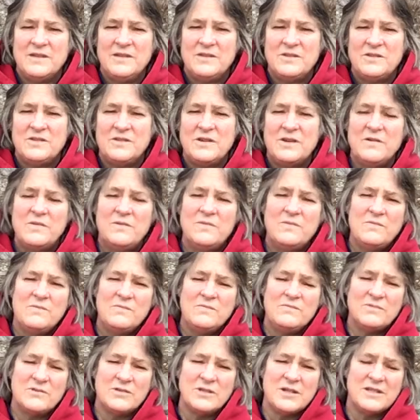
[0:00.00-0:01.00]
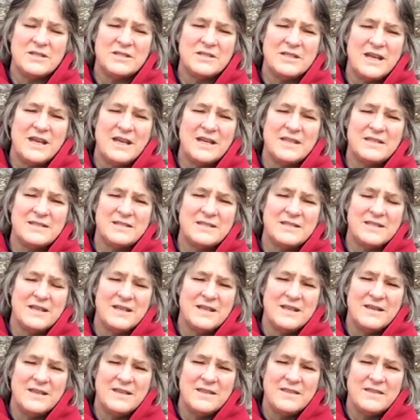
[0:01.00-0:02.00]
so just as
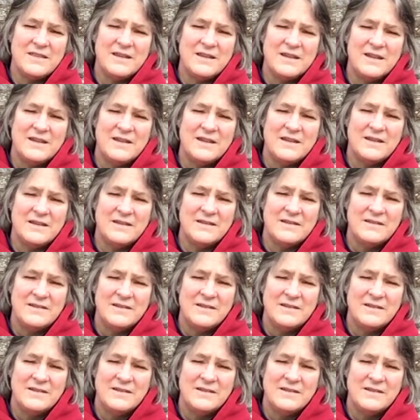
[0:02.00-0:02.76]
the